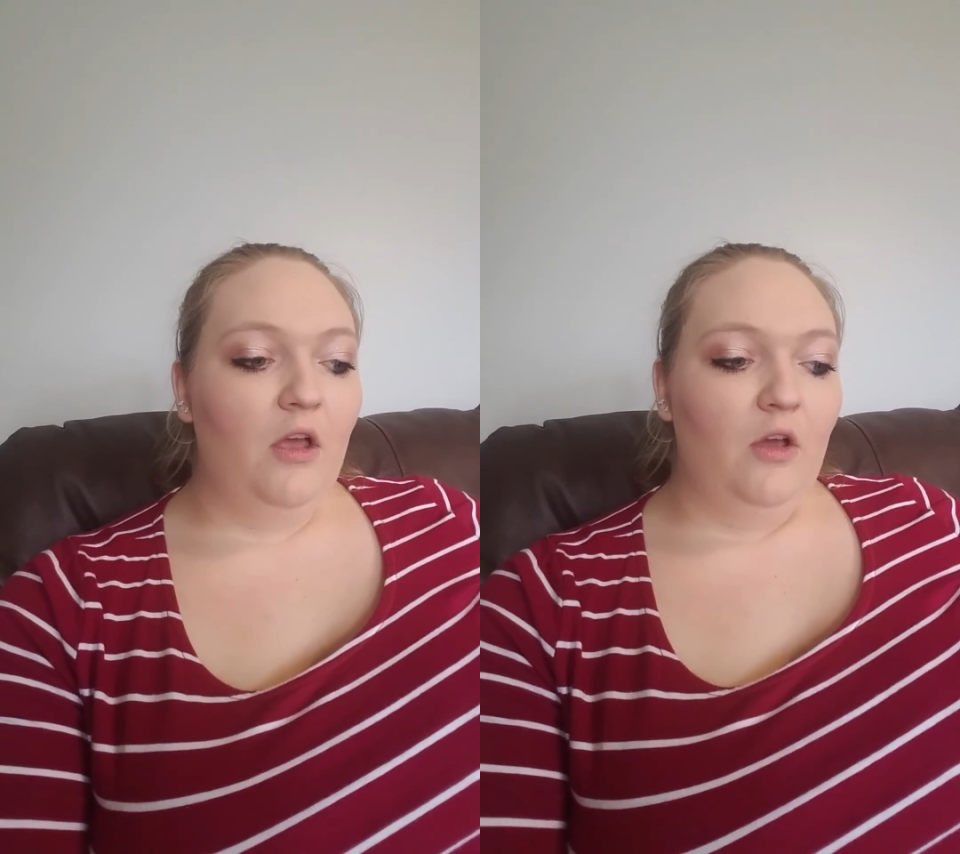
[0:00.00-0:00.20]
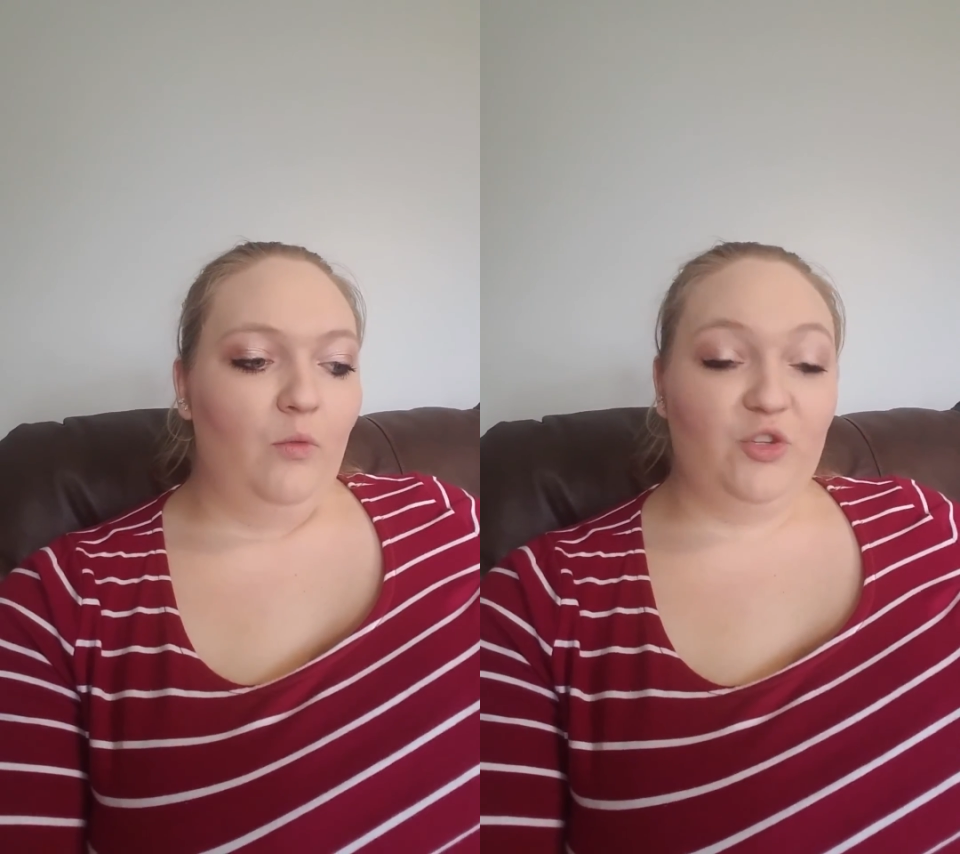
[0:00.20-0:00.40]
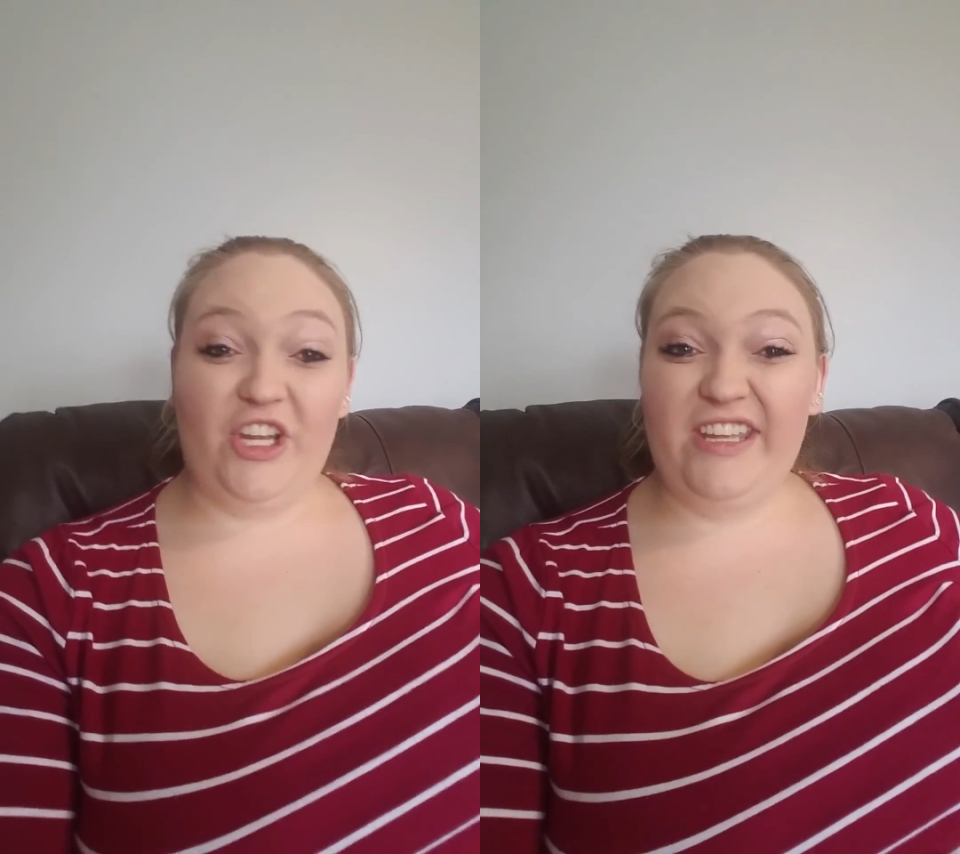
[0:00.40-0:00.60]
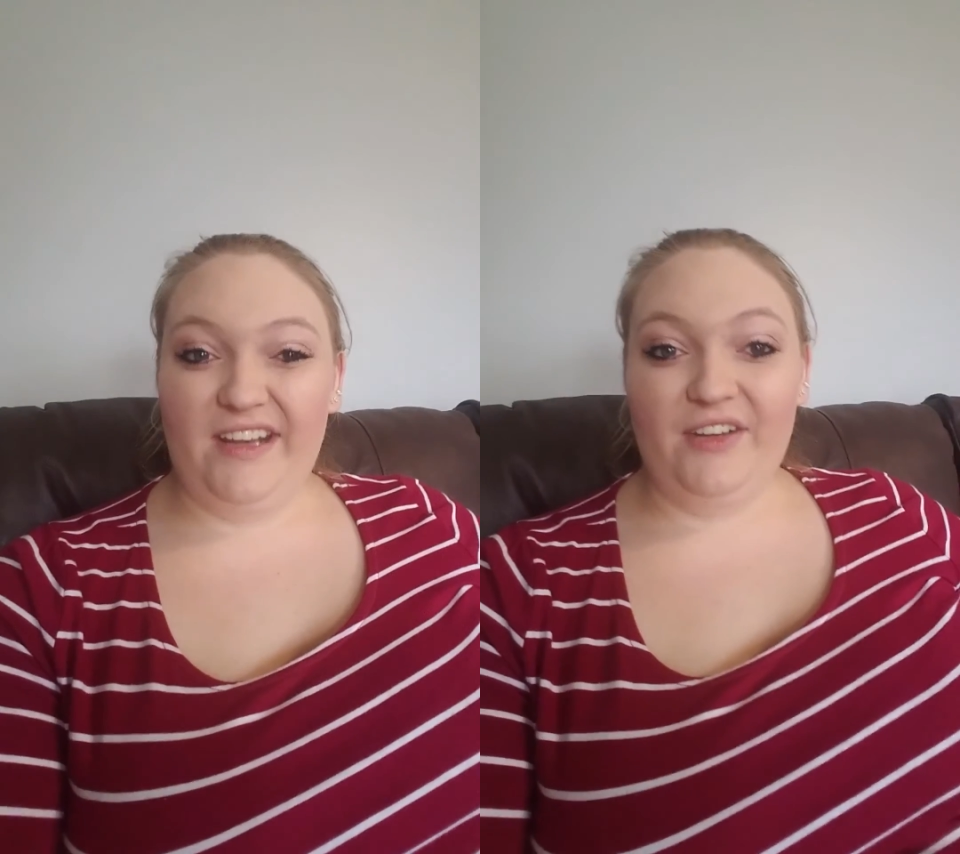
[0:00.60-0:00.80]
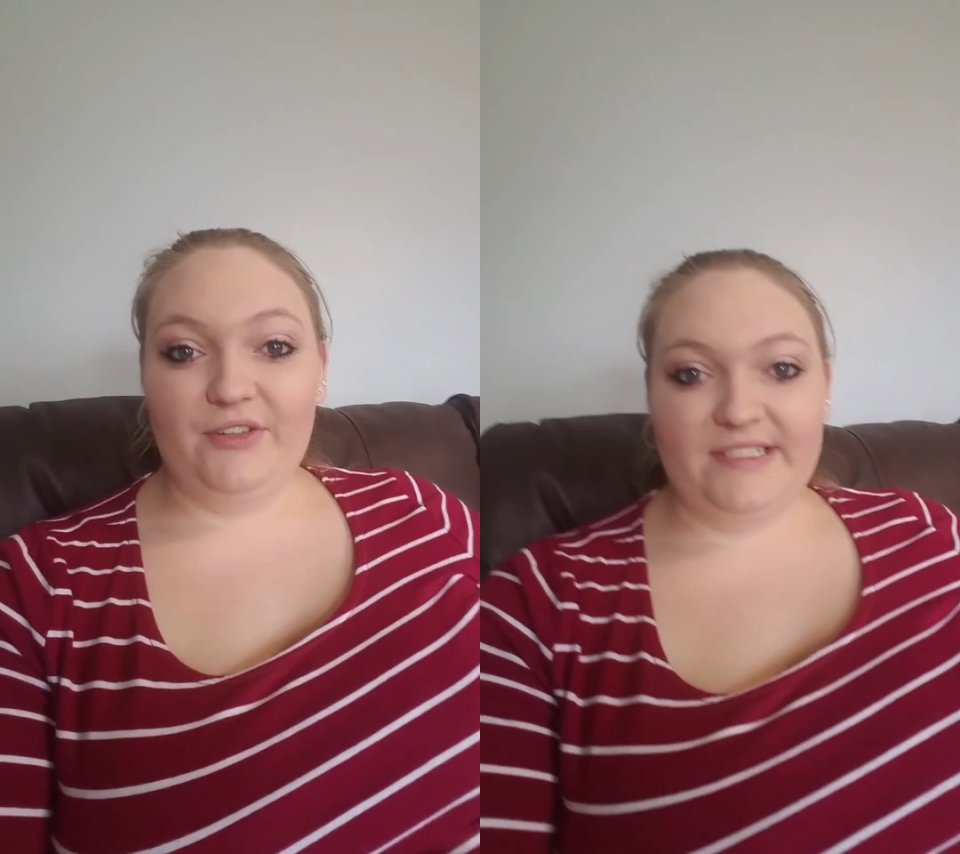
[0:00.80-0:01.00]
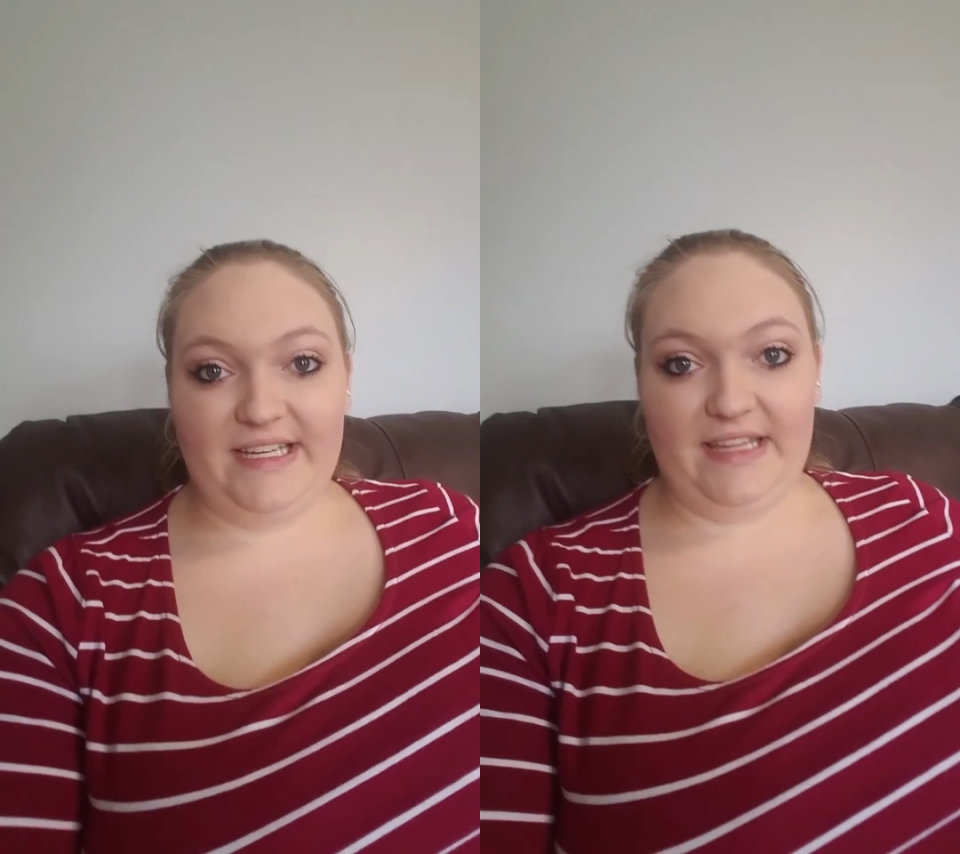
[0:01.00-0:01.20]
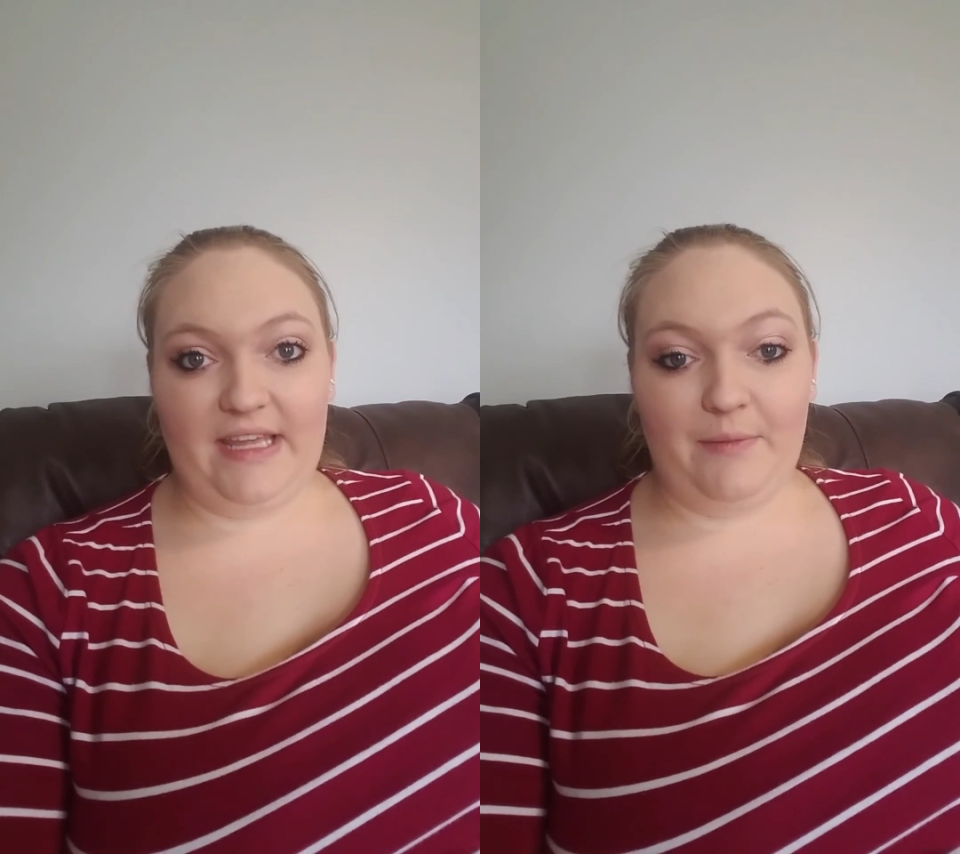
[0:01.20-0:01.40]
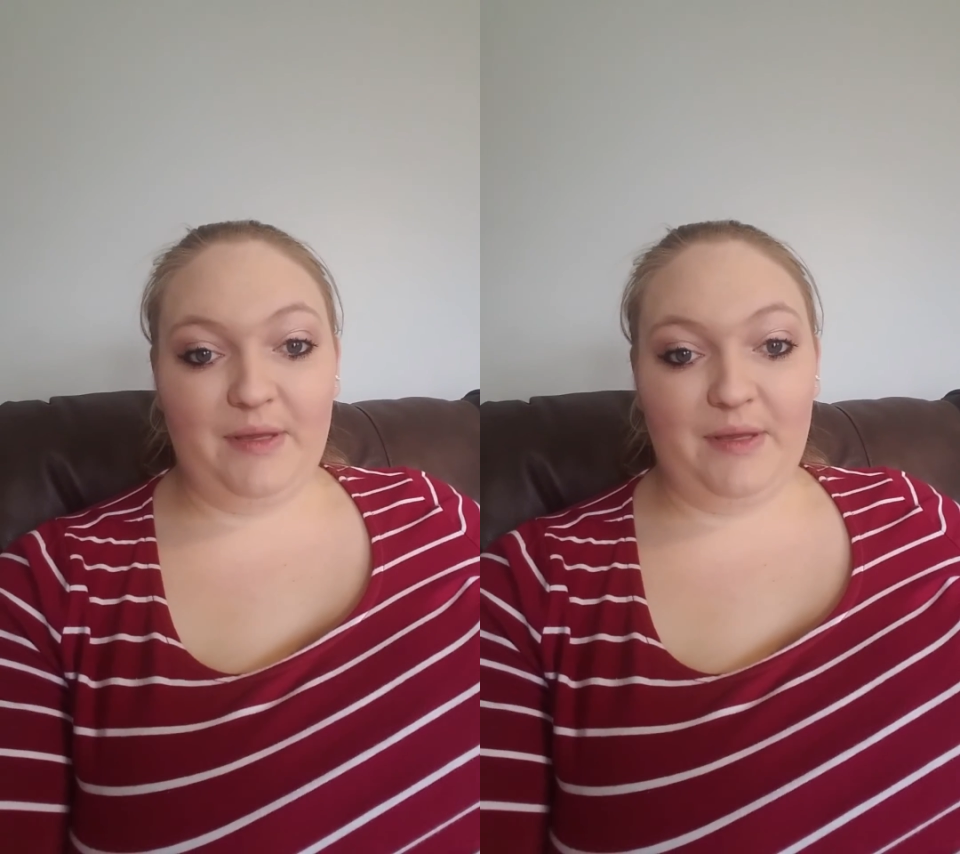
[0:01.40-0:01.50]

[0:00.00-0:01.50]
Which I can understand that,